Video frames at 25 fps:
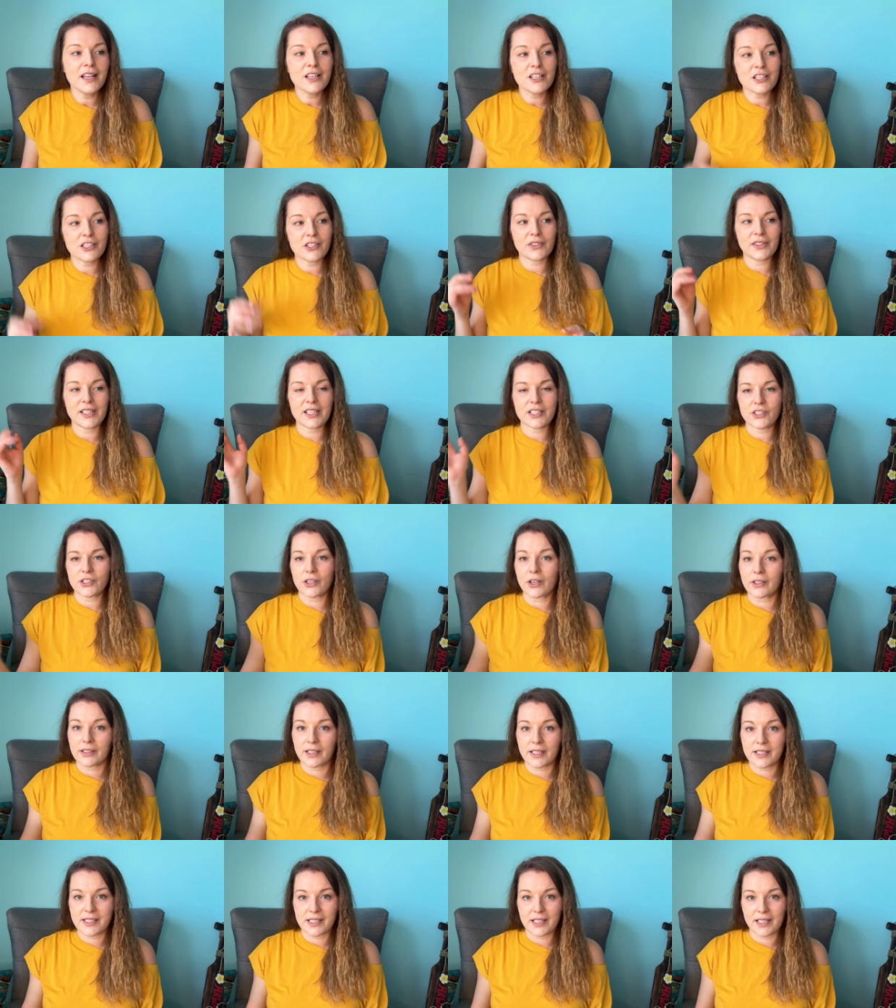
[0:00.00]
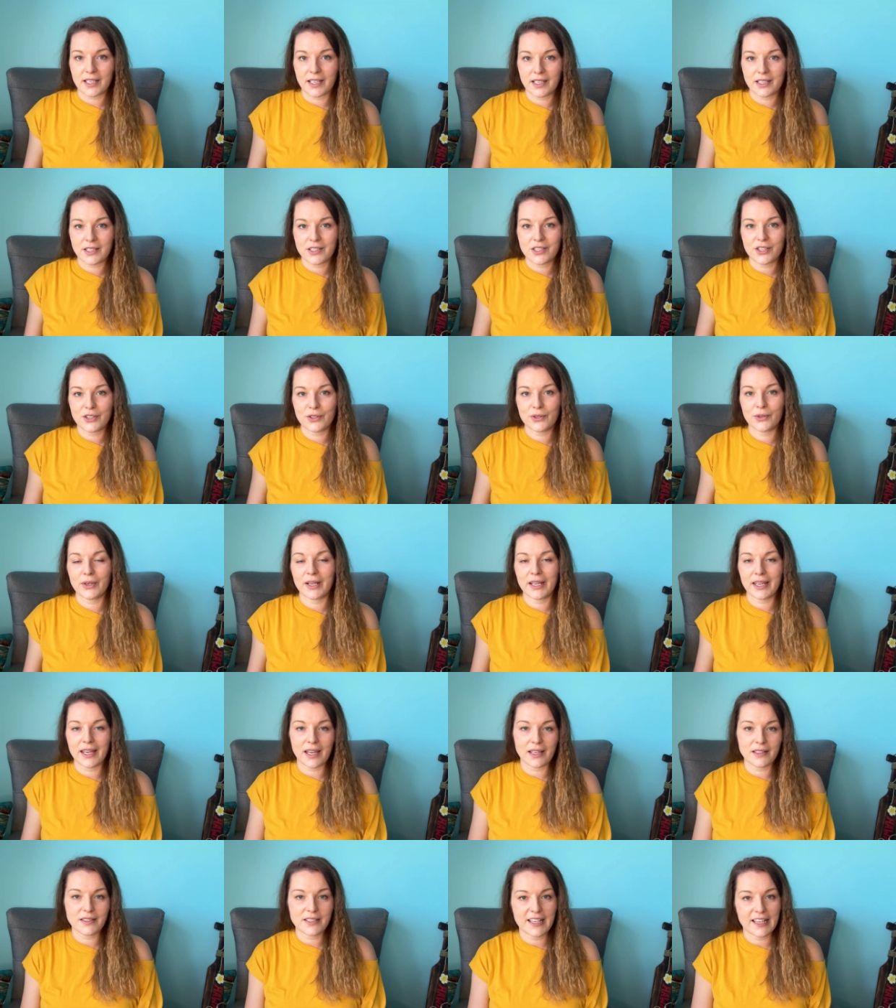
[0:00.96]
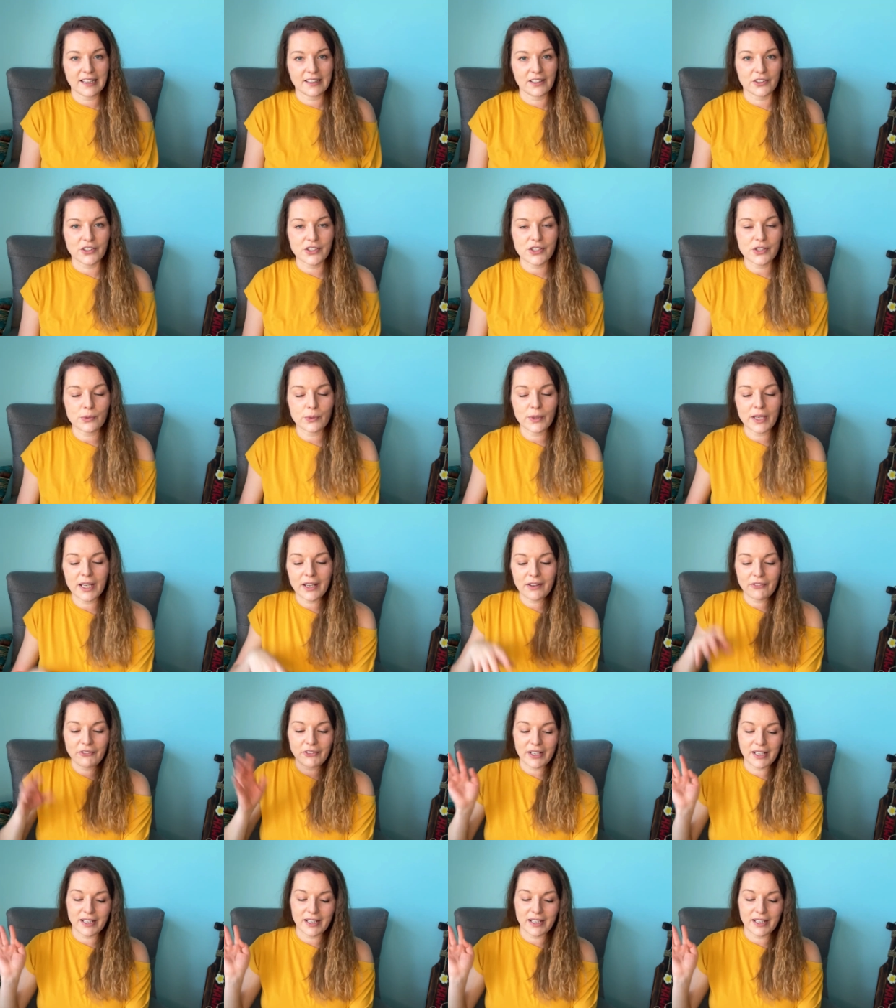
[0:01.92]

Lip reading: So they start listening to, again, Taylor Swift,